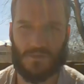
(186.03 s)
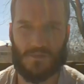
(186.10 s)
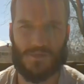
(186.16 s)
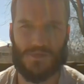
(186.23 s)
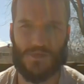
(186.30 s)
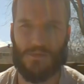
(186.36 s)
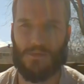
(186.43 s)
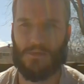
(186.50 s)

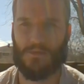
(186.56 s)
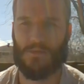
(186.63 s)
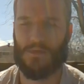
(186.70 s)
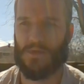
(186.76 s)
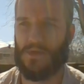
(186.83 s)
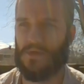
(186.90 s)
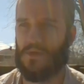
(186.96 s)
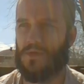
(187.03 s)
So
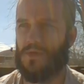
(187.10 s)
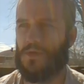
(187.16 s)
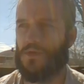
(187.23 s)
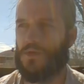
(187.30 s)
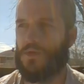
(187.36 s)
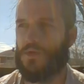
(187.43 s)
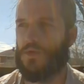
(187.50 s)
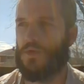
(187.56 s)

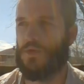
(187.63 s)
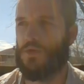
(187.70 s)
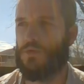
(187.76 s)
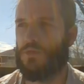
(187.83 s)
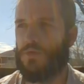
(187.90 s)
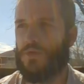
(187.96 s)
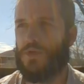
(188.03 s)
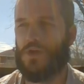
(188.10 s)
you're
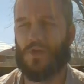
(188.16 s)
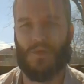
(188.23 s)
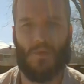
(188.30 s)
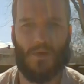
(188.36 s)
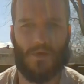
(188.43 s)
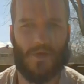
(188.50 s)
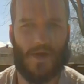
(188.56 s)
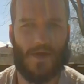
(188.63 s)
really not
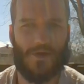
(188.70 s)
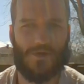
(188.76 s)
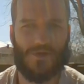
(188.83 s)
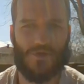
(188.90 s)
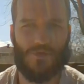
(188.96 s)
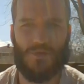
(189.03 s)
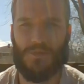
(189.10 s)
going in the aisles too